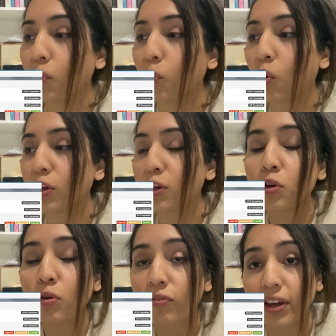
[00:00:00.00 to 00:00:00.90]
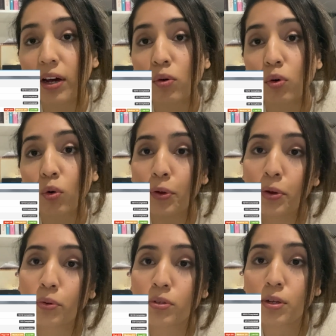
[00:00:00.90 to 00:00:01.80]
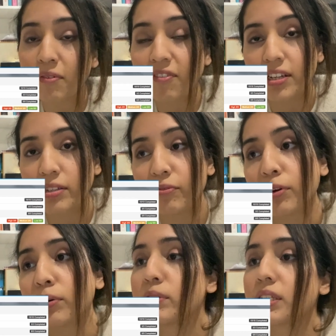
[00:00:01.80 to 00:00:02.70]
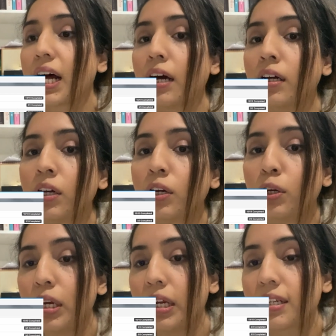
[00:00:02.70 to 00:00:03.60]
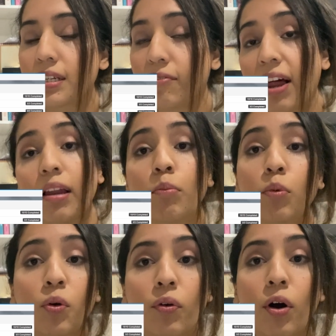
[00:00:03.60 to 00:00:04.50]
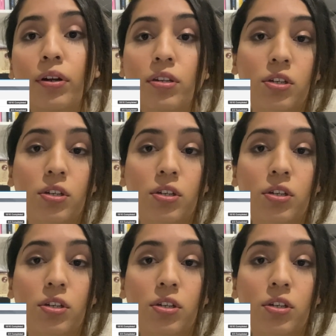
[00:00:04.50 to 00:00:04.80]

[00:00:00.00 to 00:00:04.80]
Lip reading: what you feel or your supervisor feels that you need to develop more on.